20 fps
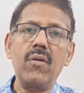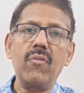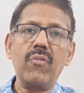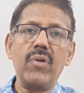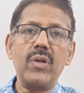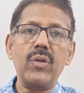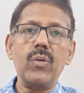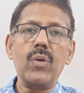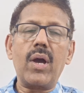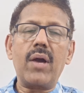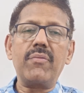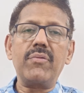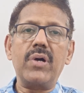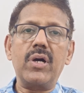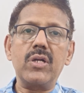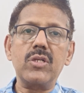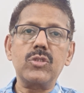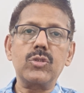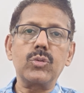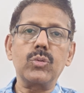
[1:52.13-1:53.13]
When you have
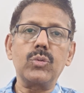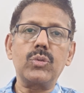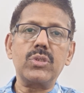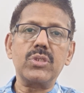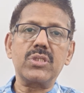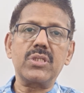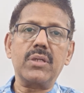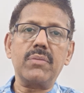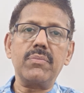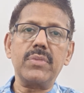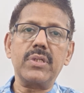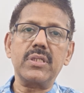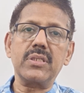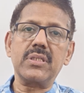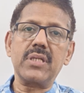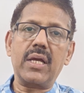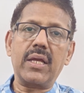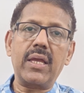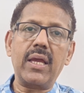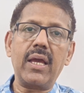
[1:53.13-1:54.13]
hirsutism, it
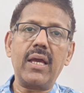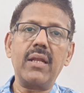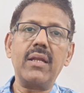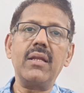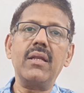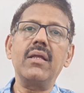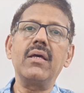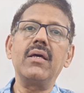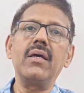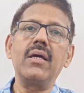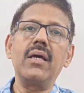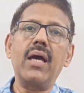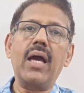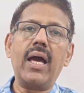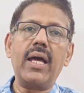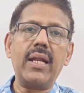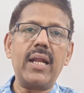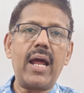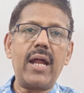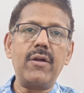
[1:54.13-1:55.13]
is again
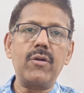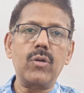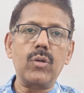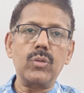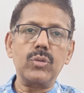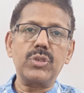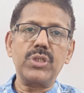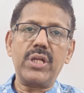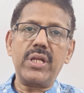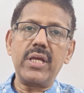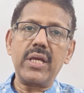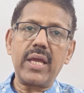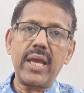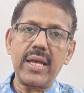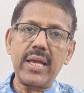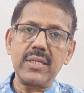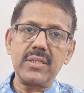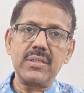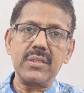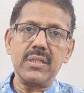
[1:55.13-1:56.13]
an androgenic
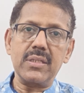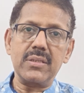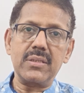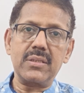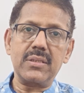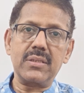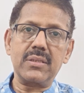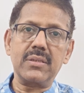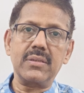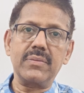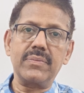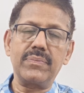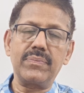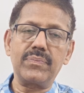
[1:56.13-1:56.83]
excess.